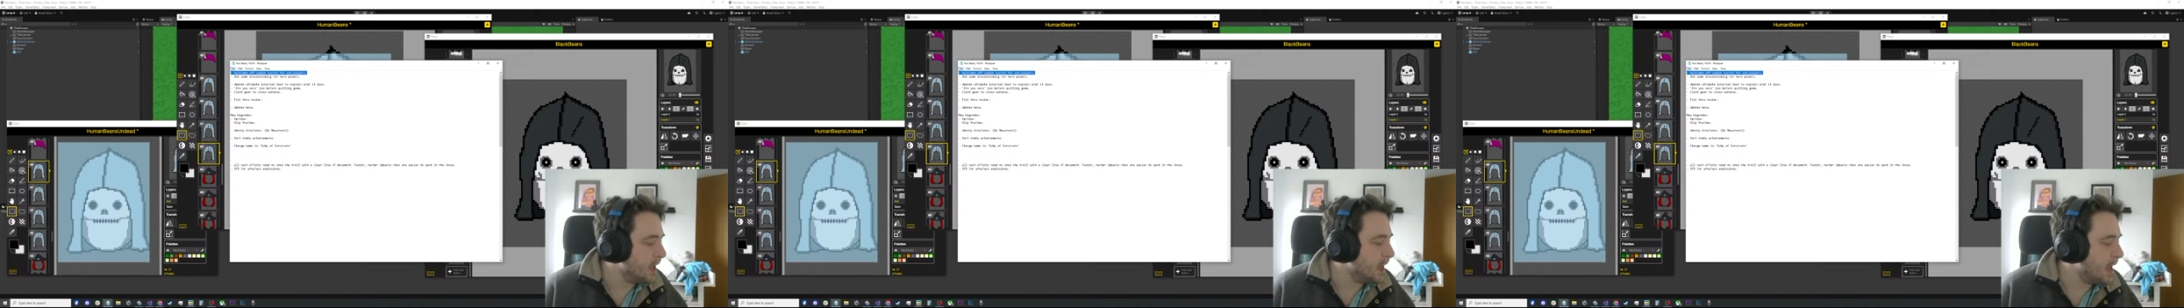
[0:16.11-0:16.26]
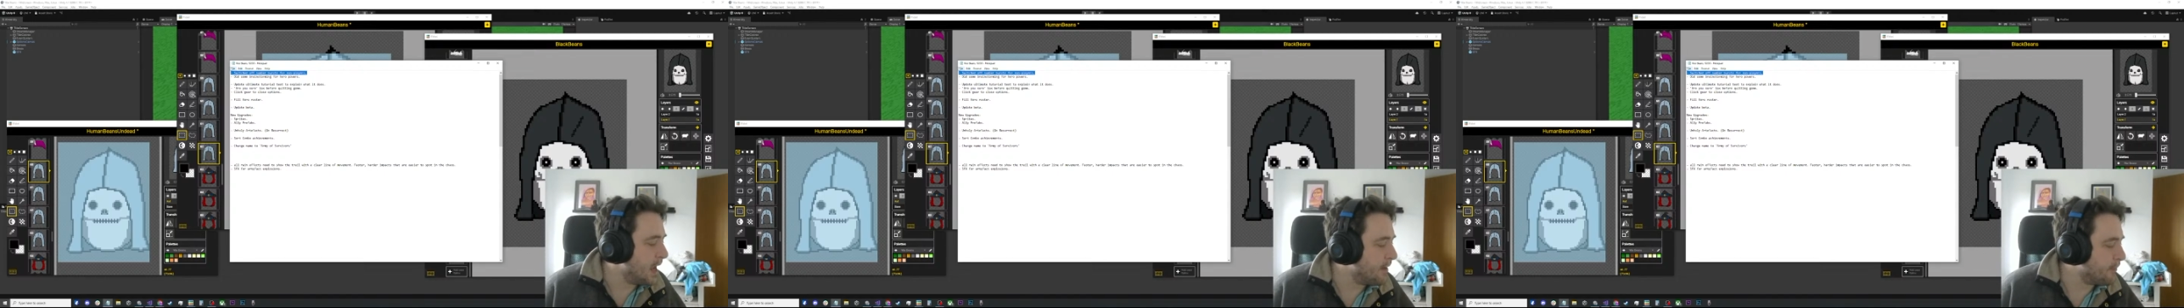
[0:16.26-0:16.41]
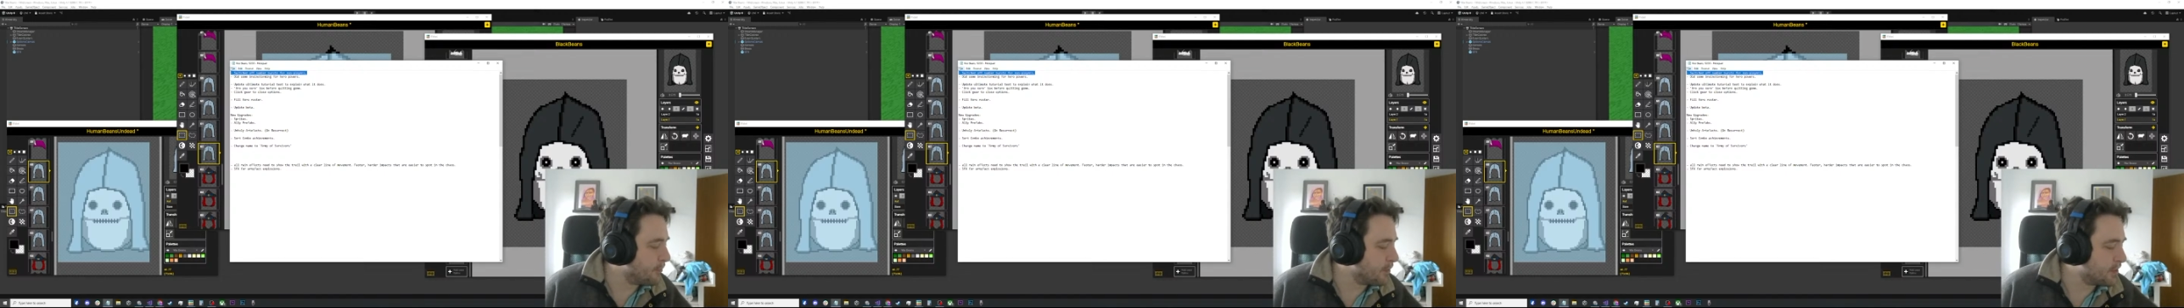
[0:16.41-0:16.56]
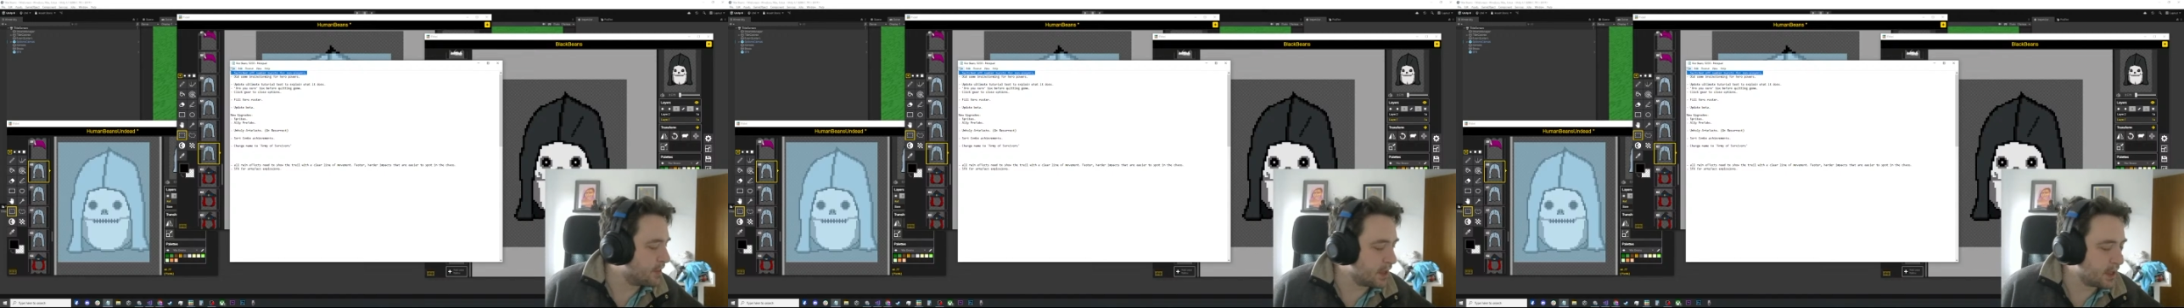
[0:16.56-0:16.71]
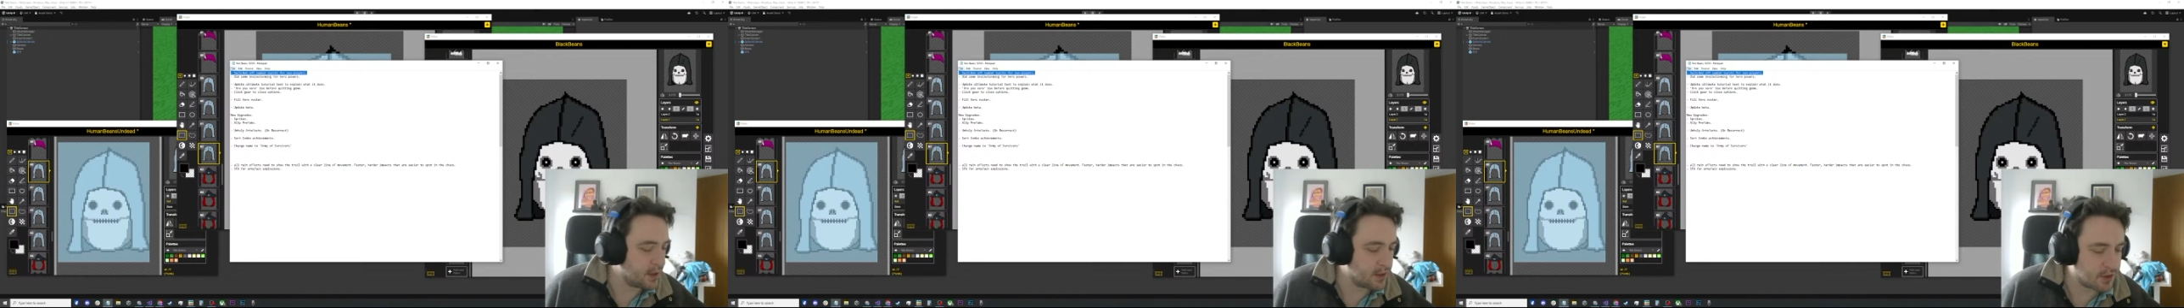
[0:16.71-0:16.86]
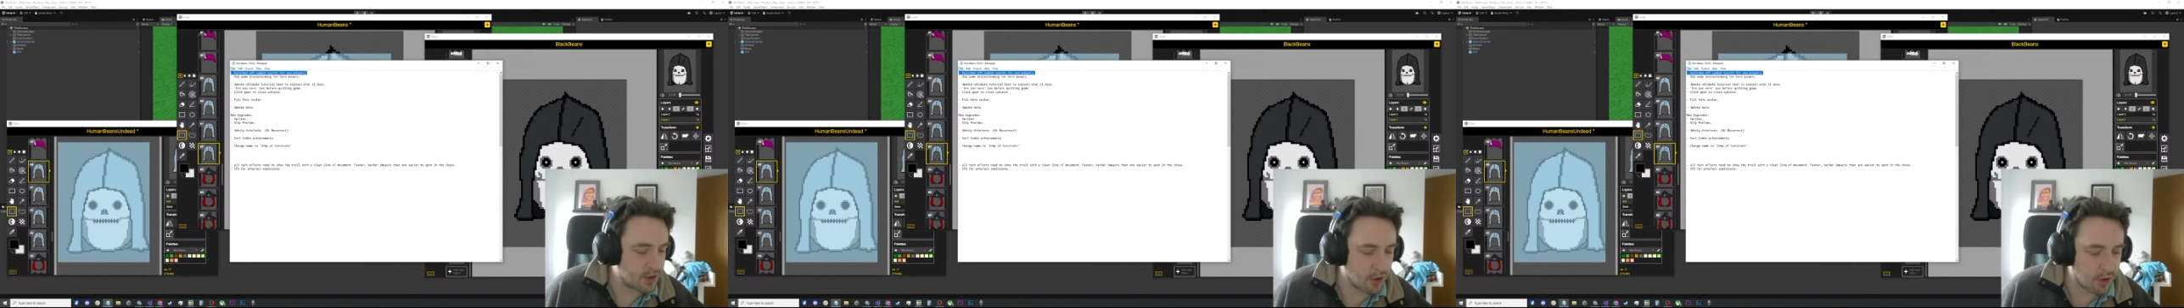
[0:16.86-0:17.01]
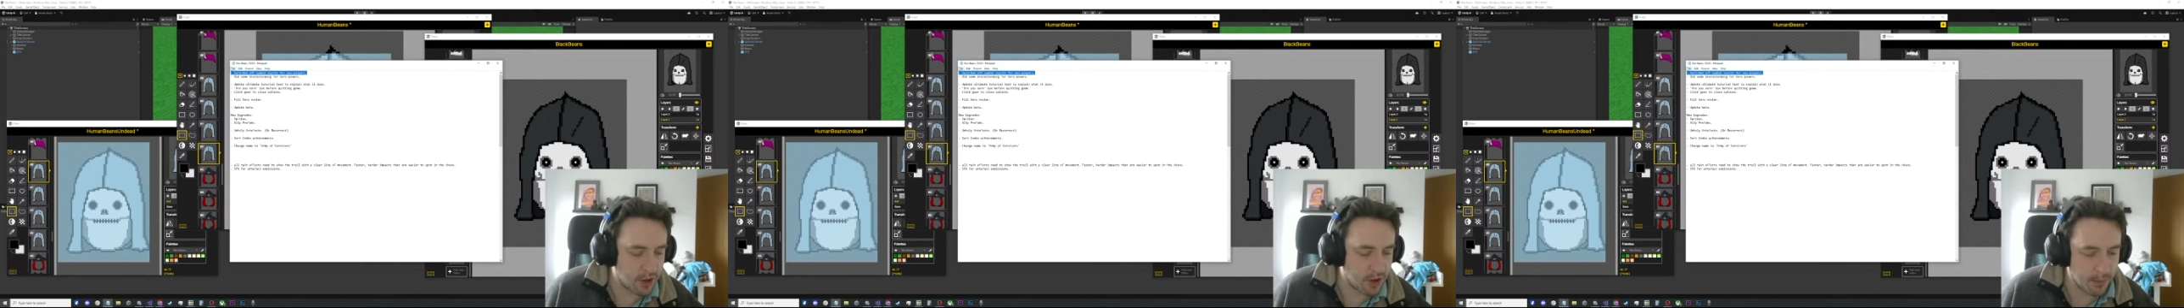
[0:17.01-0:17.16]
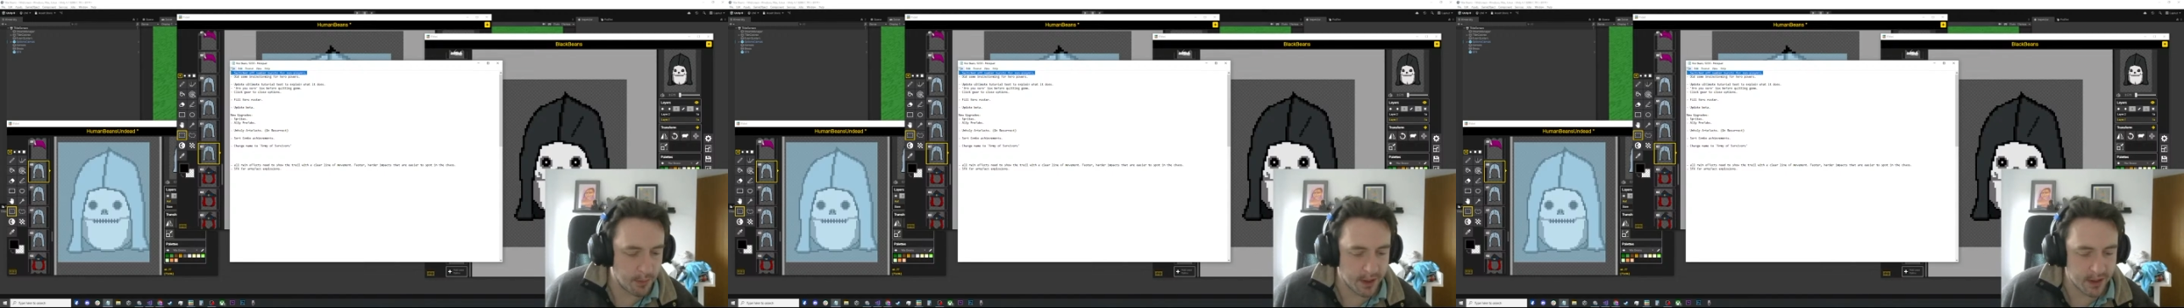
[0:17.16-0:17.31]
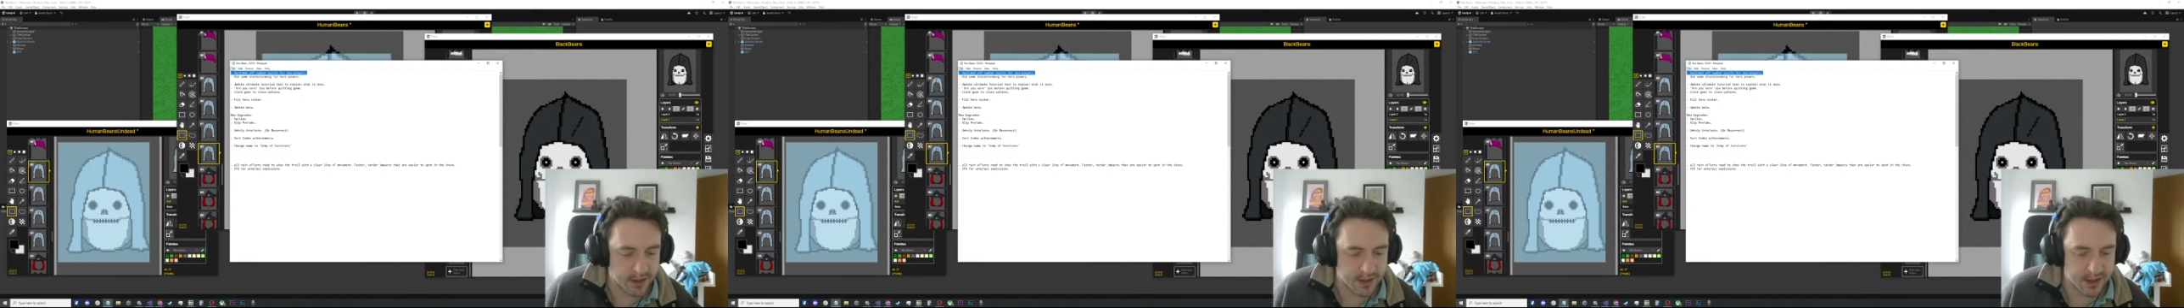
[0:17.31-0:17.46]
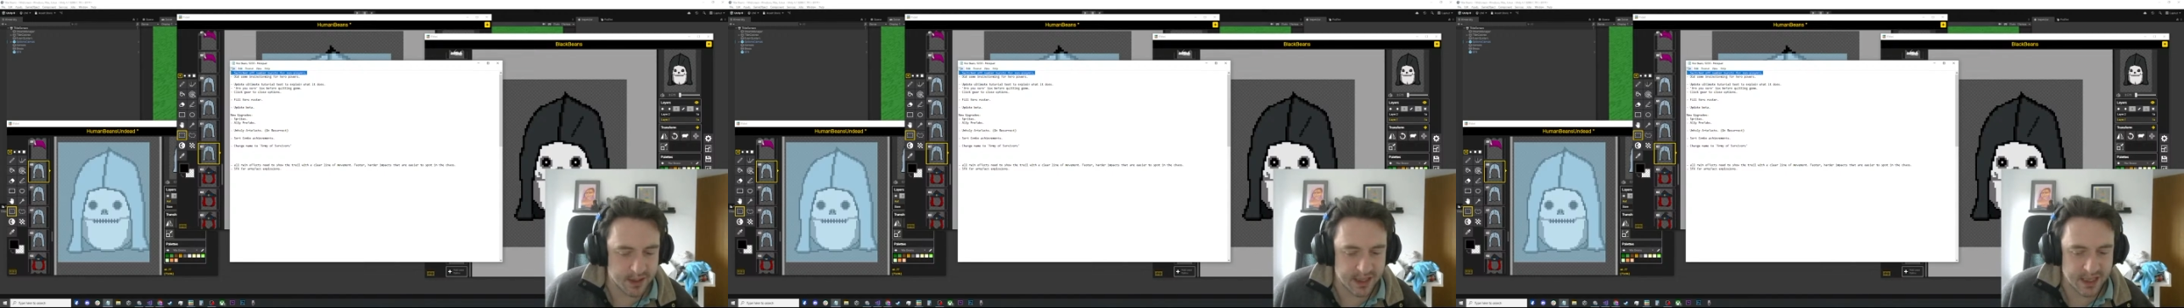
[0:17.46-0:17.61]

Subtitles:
everything is documented,